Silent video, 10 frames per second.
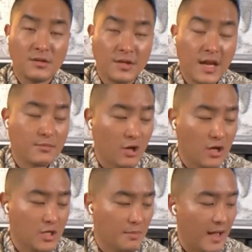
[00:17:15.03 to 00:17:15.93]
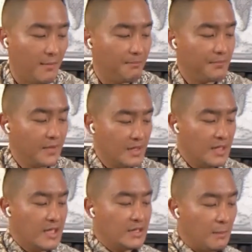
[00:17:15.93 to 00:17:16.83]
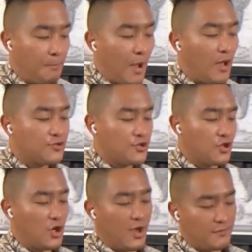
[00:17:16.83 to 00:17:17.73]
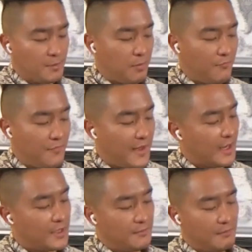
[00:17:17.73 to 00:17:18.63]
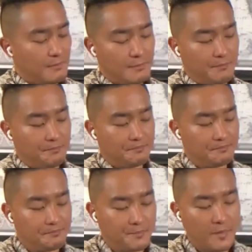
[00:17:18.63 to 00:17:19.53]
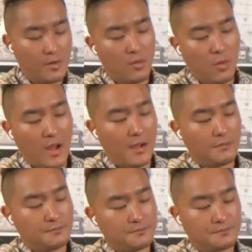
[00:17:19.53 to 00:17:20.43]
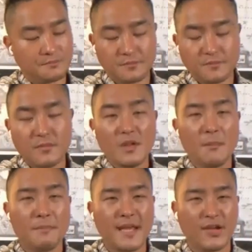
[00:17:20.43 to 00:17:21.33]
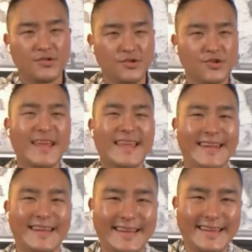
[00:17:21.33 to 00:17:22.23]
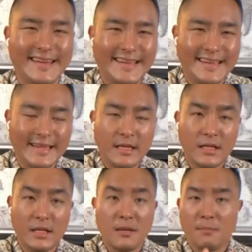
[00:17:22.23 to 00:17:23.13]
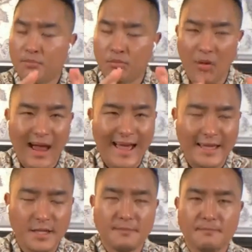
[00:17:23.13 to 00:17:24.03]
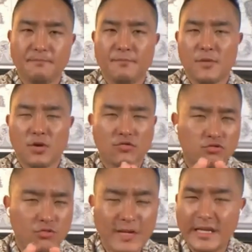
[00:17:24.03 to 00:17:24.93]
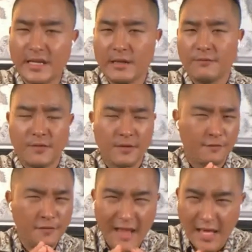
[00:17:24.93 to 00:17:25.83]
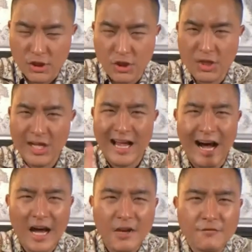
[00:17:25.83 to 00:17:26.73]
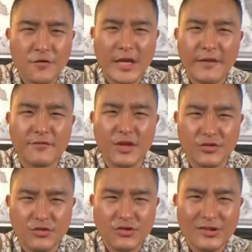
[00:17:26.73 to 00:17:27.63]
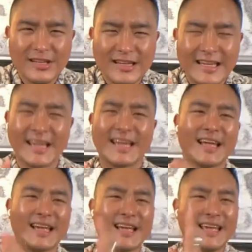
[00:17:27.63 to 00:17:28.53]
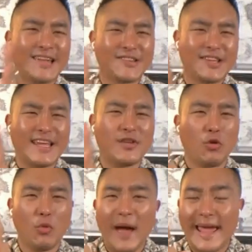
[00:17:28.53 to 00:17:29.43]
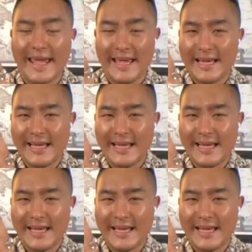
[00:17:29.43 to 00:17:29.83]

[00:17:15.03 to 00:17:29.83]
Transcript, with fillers: Today I'm talking about the posture of the prophetic. Wow. Because sin, pride, greed, the flesh, unforgiveness gets in the way